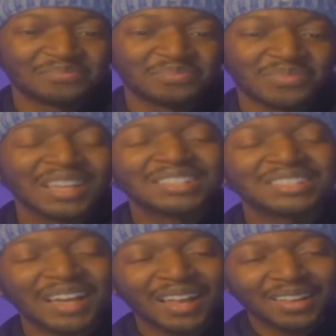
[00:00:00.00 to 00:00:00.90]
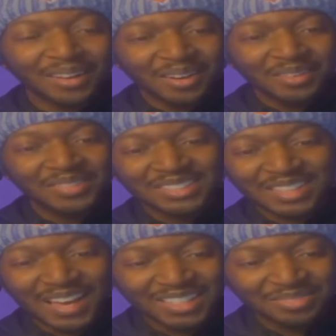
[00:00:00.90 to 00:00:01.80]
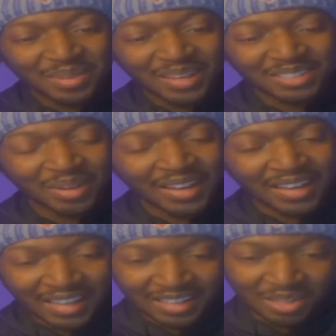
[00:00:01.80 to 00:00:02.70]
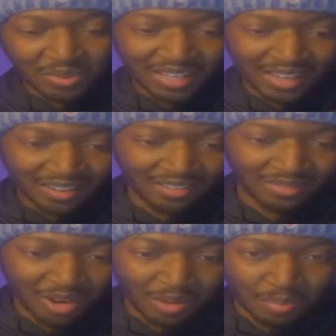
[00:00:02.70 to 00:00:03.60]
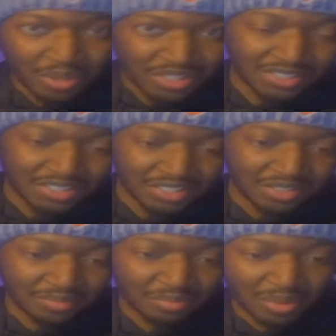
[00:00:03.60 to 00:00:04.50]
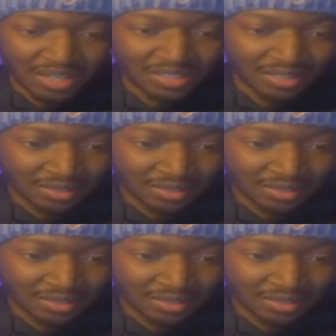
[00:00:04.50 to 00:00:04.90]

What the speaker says: See, I love this aspect, so I hate that we kind of are pushed into the present.